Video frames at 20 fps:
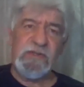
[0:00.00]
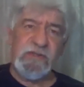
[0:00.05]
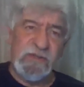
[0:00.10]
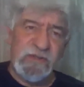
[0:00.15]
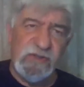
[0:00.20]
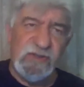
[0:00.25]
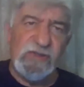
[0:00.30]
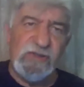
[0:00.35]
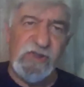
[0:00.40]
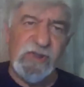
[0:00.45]

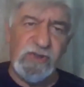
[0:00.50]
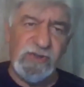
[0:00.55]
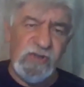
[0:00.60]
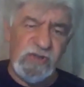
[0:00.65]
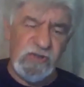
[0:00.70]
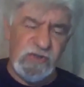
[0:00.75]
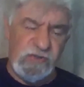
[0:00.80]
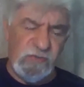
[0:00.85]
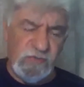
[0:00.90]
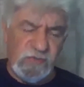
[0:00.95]
God,
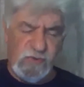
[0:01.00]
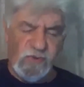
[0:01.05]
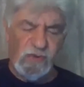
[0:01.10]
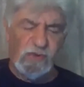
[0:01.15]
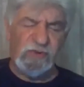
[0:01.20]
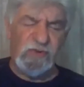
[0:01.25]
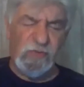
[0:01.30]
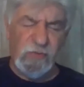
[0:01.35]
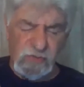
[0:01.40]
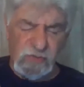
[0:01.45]
God, called,
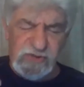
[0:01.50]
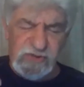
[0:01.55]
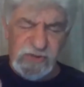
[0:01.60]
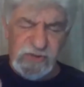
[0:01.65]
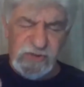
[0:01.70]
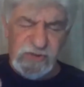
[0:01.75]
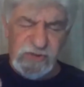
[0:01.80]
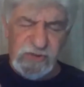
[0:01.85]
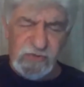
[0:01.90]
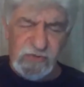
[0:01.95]
God called
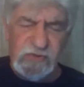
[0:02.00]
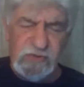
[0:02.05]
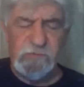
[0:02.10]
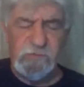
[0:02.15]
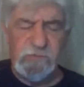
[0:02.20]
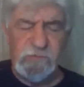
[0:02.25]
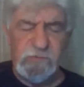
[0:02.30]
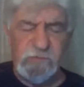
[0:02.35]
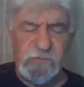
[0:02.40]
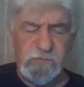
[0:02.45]
Jonah.
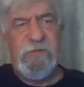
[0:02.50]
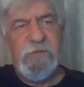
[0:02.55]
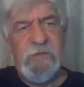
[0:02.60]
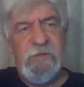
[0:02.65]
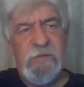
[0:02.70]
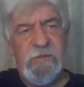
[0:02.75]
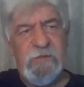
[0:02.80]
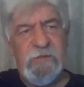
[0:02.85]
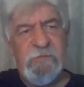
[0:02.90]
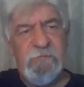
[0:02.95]
And,
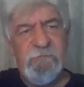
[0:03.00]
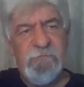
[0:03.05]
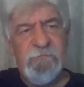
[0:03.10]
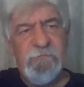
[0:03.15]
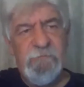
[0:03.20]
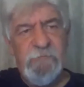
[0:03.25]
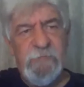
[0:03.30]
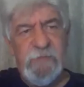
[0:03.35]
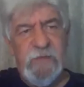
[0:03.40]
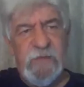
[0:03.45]
and,
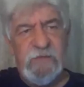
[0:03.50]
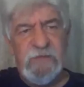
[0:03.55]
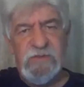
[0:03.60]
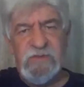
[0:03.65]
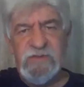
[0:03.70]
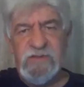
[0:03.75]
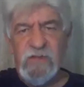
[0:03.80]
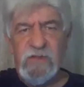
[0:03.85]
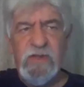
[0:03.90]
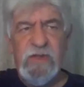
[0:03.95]
and
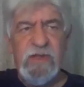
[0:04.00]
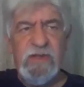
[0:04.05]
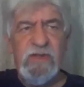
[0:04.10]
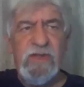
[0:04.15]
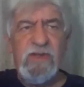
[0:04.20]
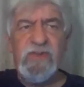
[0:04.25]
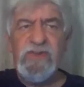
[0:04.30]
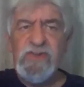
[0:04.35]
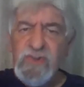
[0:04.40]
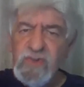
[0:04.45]
Jonah had to go
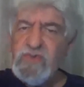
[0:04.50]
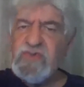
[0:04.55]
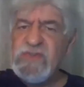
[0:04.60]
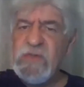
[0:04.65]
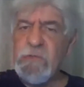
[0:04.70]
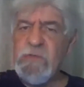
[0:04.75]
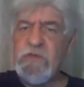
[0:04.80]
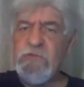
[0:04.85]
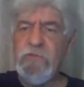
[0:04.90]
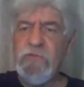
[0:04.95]
and do
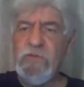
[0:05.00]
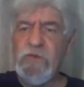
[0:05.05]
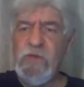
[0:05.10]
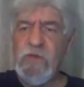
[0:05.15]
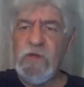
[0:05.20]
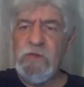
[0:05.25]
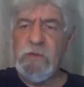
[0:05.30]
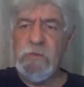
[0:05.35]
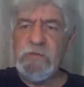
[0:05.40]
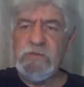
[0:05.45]
something for God.
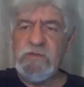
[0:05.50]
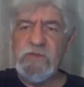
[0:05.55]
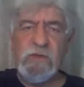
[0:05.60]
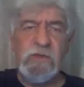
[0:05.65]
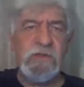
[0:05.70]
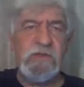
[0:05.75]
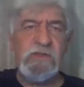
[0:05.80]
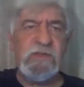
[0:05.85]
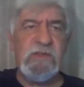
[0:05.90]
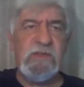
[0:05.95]
And Jonah
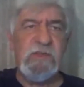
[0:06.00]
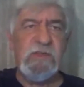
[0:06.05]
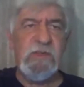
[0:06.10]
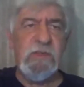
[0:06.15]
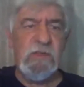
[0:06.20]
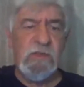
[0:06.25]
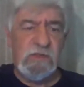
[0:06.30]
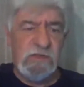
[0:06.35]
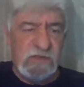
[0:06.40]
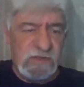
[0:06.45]
just didn't,
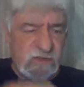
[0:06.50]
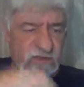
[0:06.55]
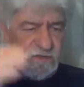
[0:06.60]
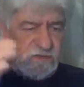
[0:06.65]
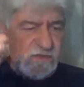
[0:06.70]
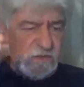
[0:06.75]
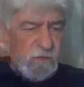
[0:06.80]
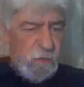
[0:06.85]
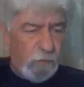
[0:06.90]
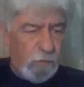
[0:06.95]
just
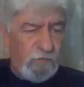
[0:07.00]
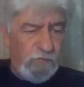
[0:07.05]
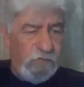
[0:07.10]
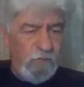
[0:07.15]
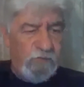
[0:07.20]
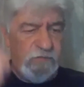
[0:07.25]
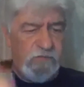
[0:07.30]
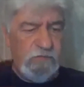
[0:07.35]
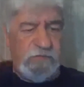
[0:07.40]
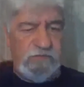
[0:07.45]

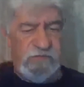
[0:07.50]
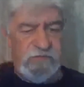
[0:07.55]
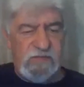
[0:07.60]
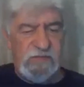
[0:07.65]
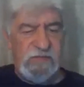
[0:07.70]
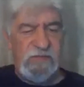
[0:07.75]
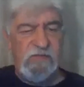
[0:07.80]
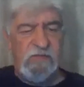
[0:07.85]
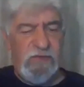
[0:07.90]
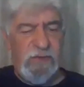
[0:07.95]
he
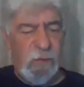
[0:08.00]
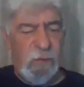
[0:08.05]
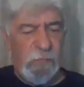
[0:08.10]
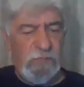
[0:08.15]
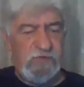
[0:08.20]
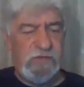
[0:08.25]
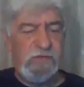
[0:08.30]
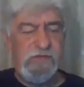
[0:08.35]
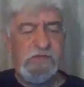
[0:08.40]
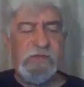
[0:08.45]
did the
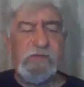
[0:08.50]
opposite.